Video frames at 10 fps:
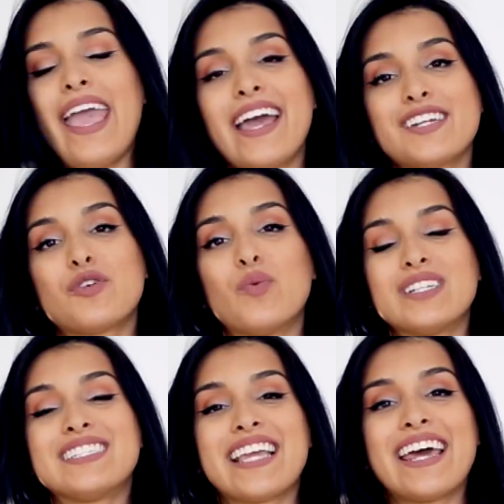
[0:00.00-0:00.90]
And
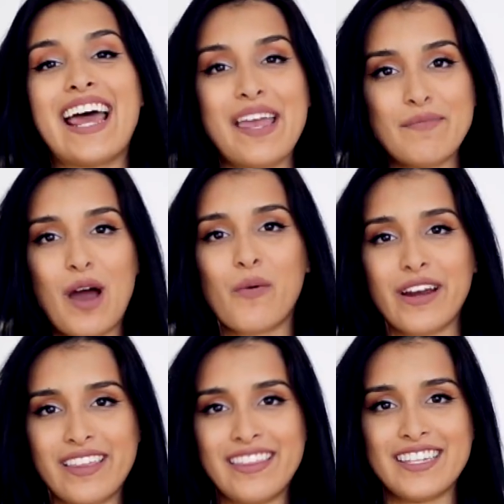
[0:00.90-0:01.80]
once again, I am not
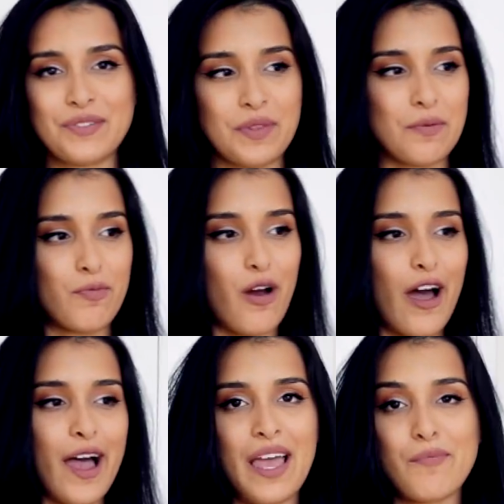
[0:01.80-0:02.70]
wearing this with a
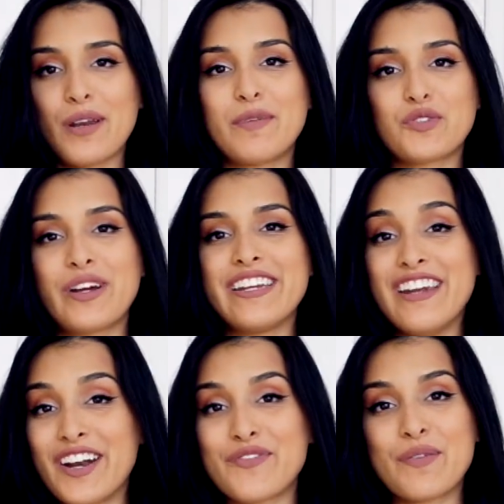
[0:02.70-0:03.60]
bra. I'm pretty much wearing
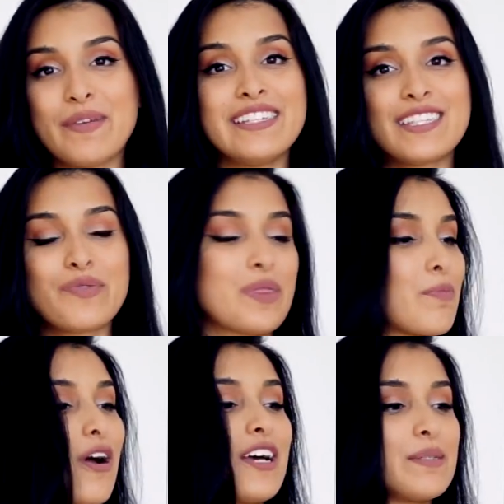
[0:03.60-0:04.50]
none of the pieces with
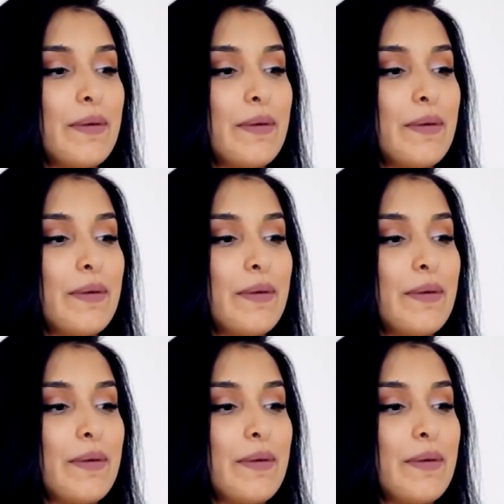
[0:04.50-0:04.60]
bras